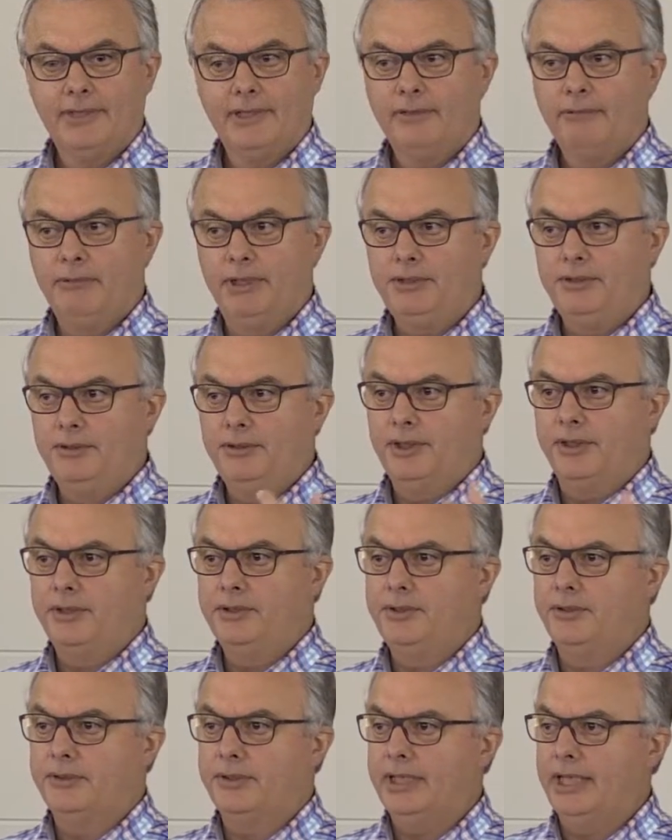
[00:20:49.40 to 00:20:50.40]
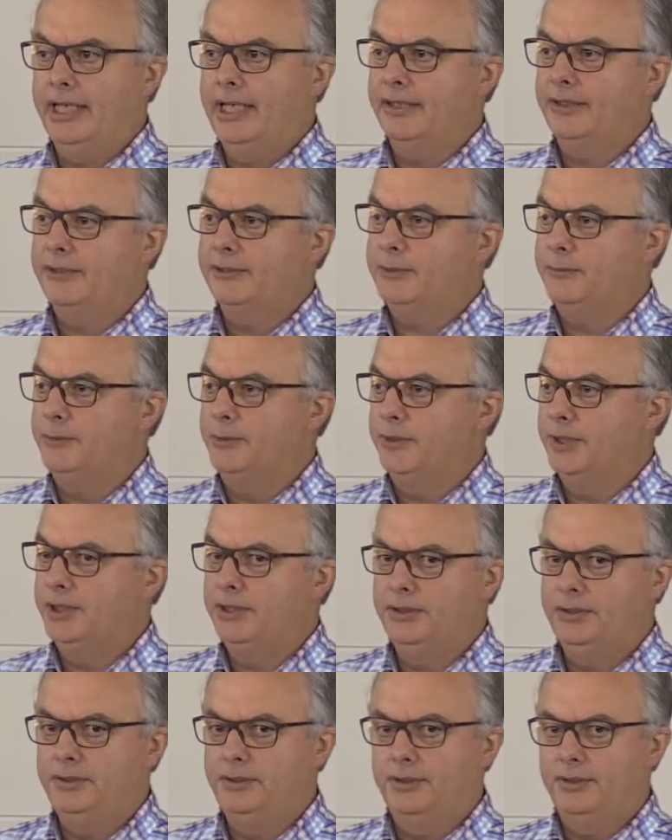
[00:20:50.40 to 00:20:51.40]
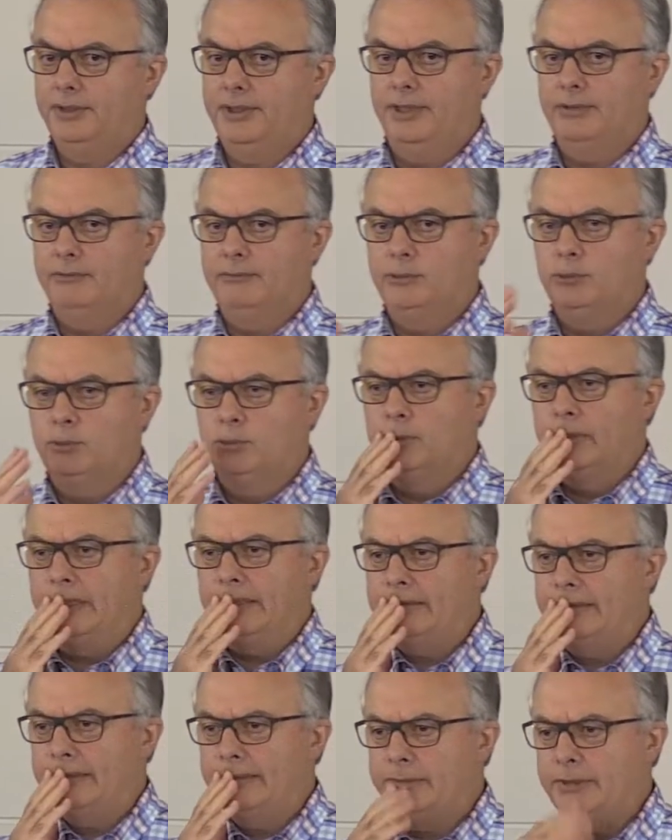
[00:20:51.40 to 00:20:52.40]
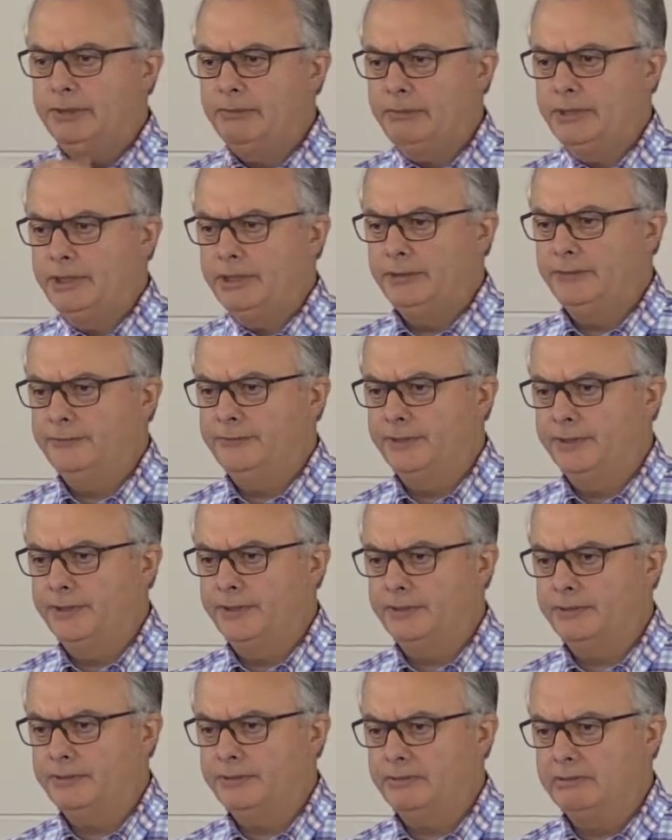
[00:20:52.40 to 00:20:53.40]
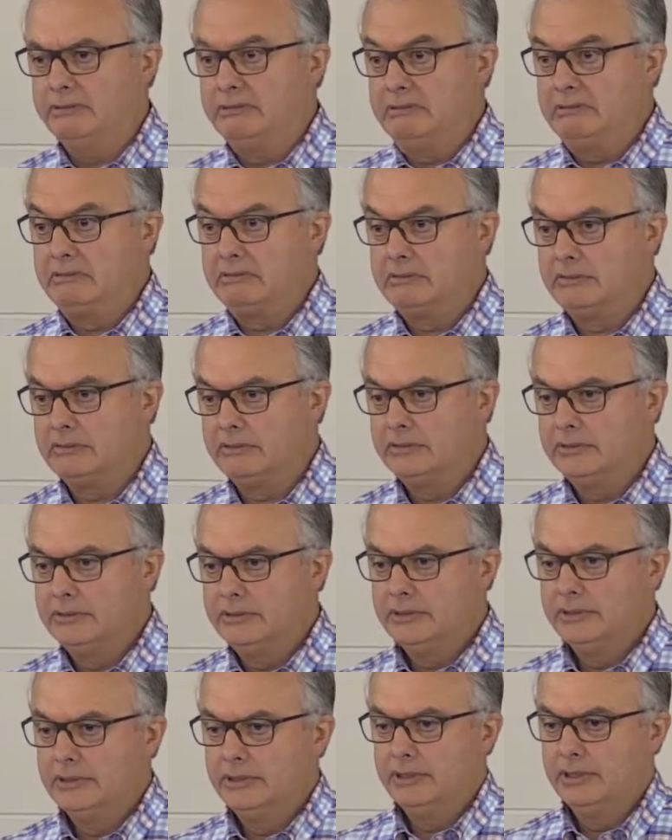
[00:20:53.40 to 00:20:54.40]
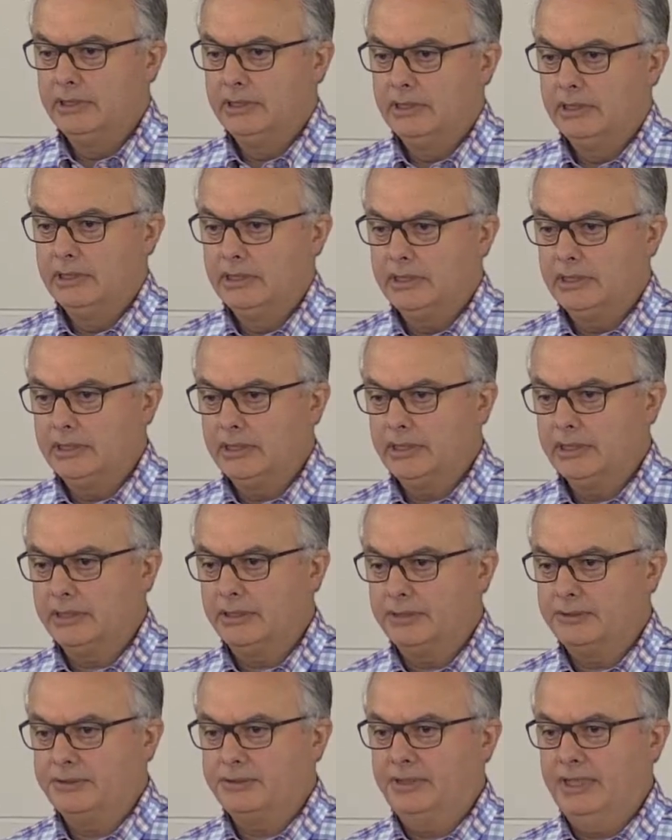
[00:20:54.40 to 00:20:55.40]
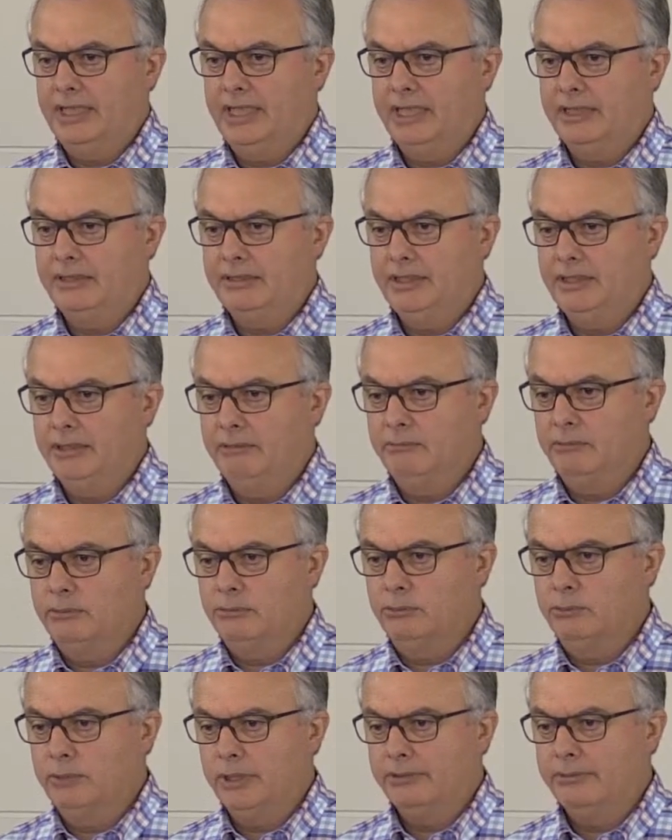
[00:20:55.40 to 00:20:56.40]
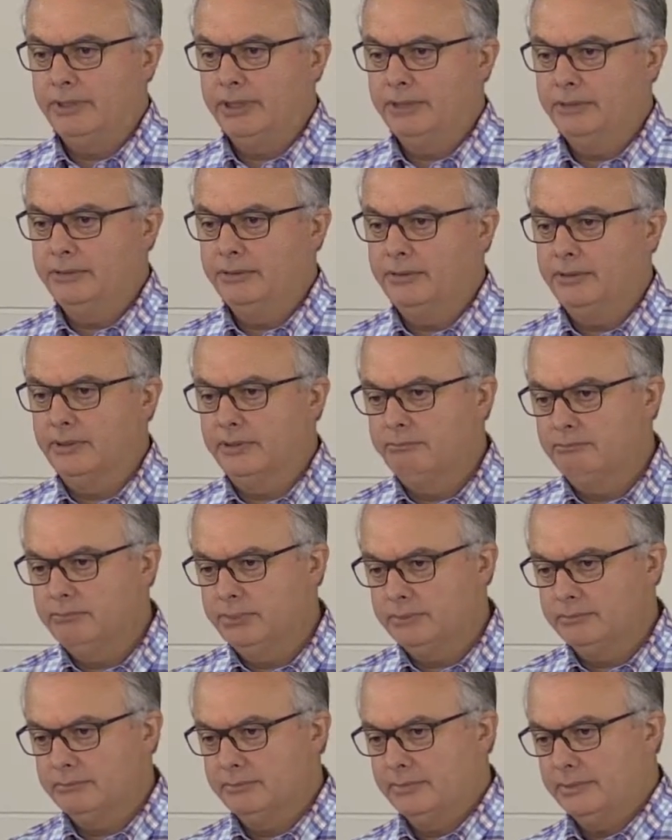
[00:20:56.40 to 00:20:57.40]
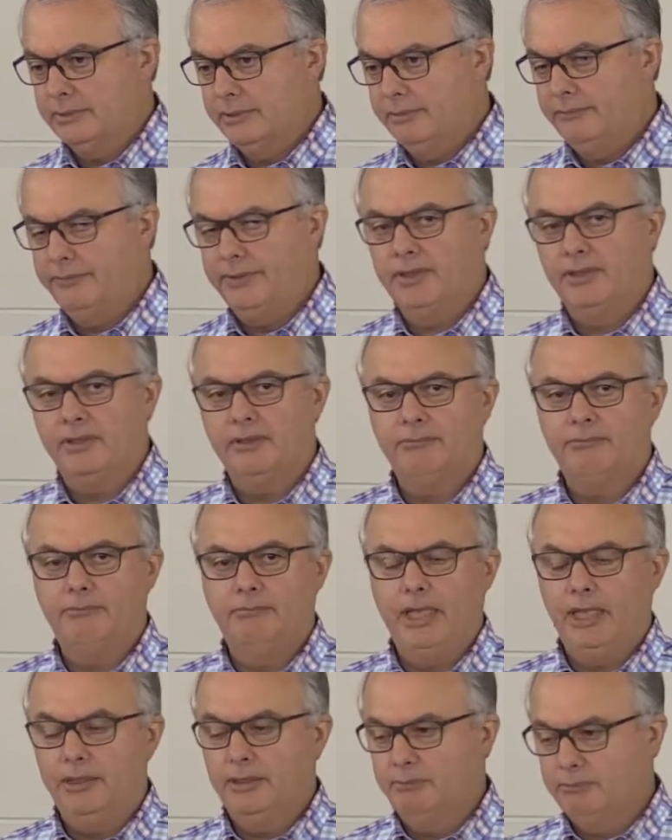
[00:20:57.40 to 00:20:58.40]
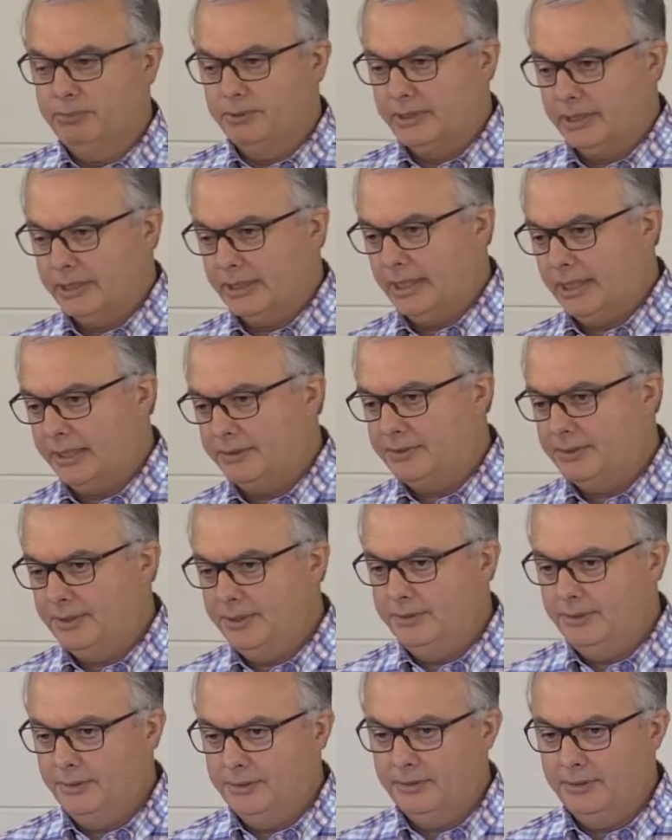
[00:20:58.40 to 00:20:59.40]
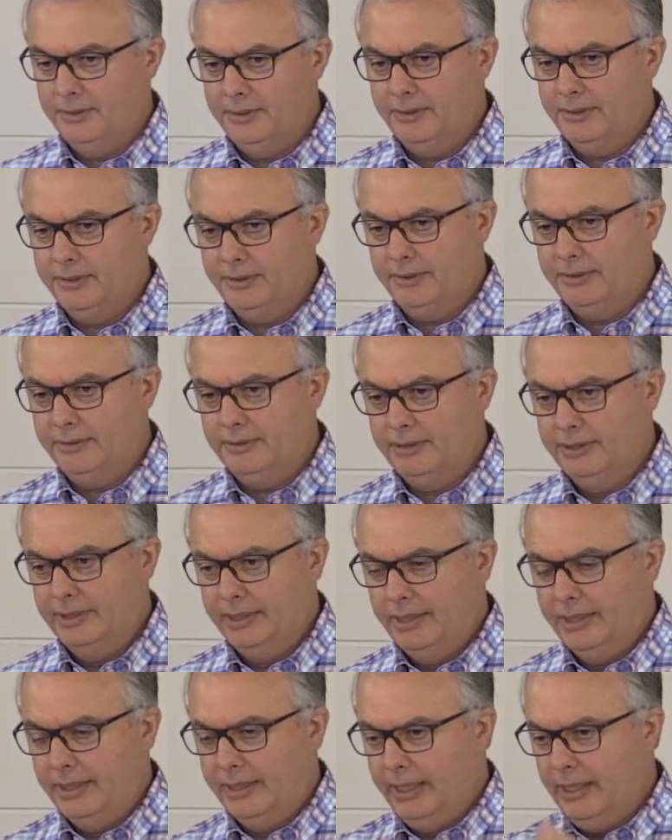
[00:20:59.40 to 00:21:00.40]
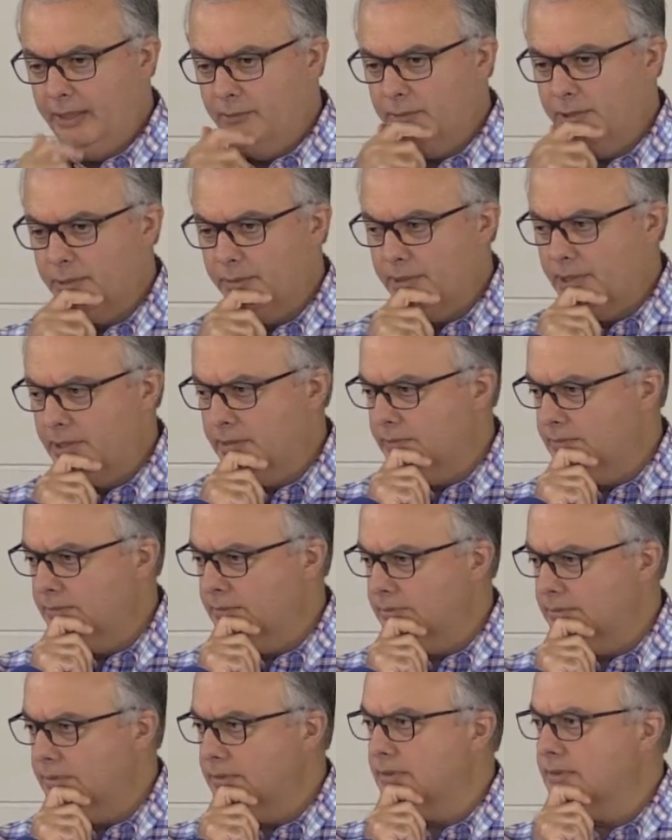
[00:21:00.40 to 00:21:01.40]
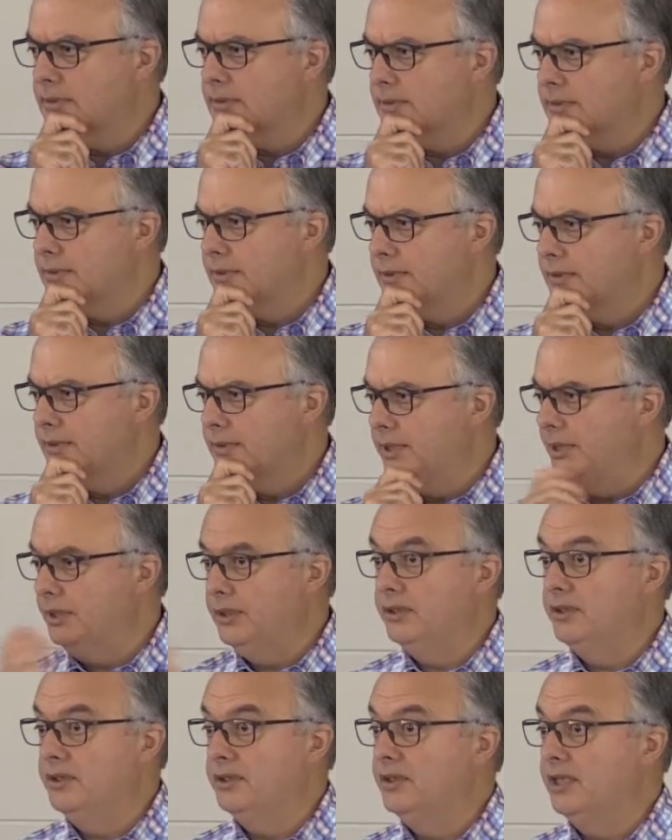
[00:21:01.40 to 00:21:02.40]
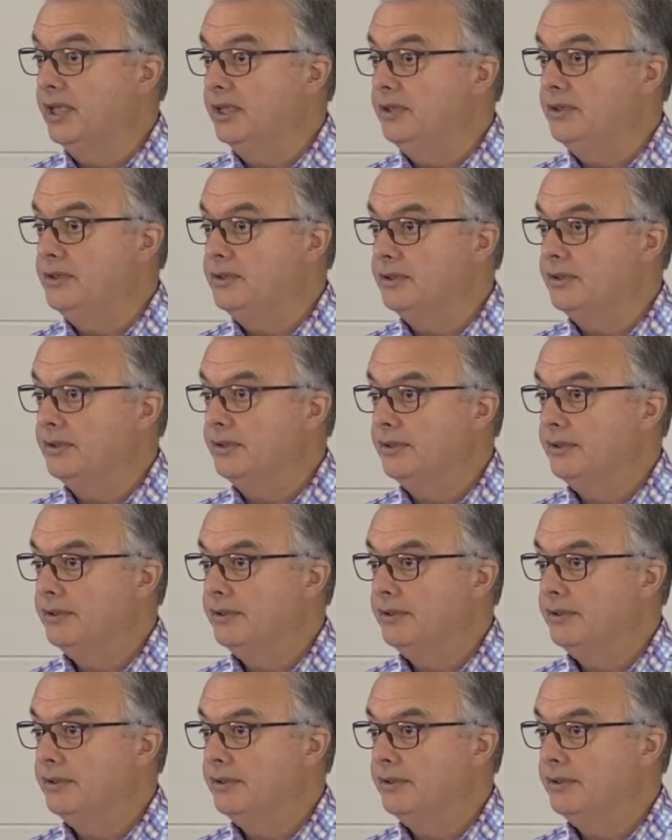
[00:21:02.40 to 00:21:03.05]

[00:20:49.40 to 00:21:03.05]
When you got in your car this morning, did you think, ooh, what do I do first? I've got to start it, don't I? Well, what do I do? If you've got a manual, put the clutch in, you turn it on. Now what do I do? Oh, you didn't do that, did you?